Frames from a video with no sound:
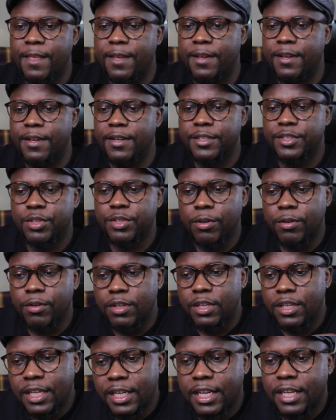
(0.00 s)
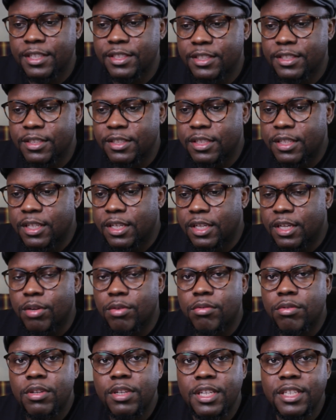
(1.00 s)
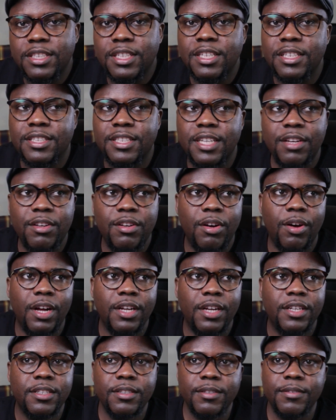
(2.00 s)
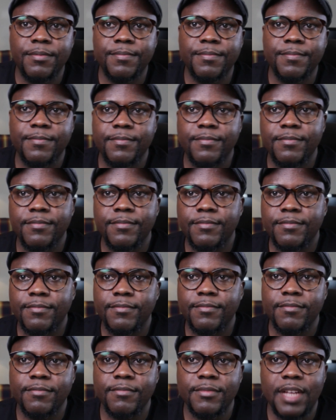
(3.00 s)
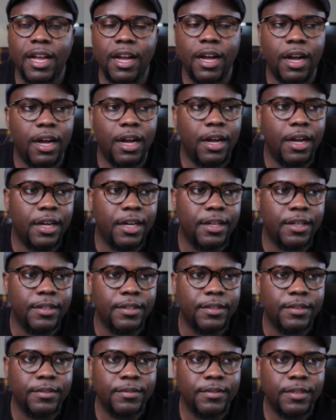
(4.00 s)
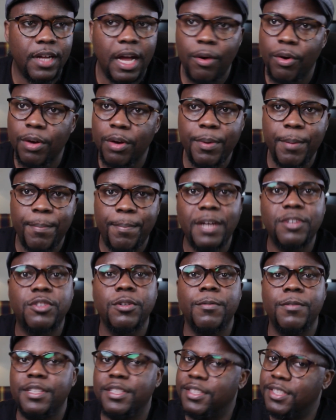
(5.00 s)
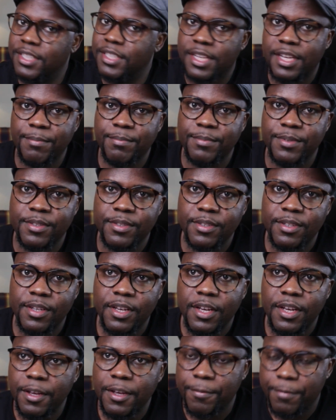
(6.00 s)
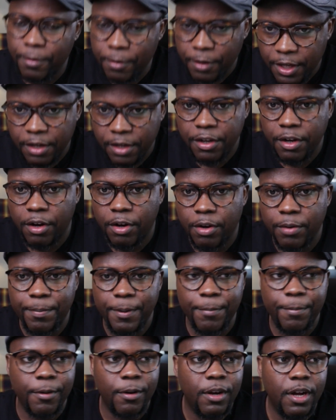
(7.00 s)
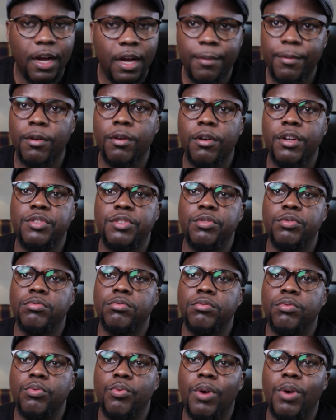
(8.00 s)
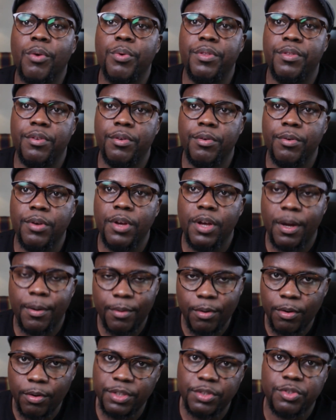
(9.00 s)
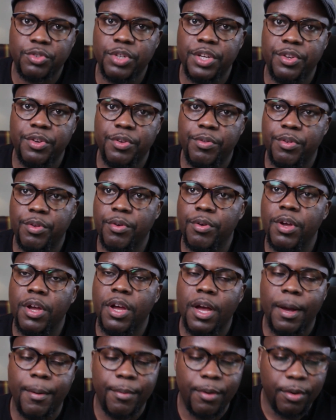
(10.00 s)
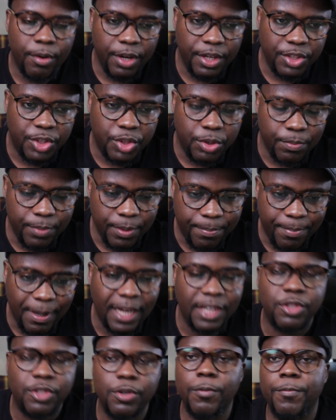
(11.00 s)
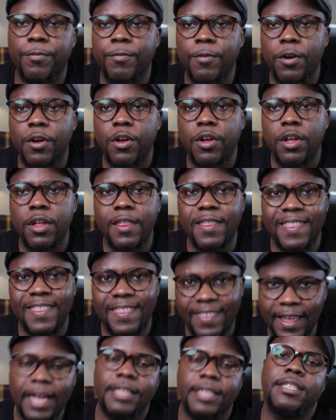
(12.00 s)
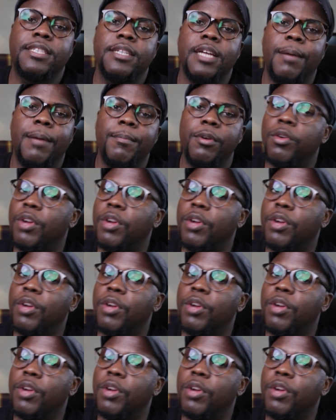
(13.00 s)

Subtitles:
So leaders could easily say, you know what? I won't be part of these schemes. If you kill your own people, I'm not going to work with you. I'm not going to trade with you. I'm not going to be part of that. I'm not going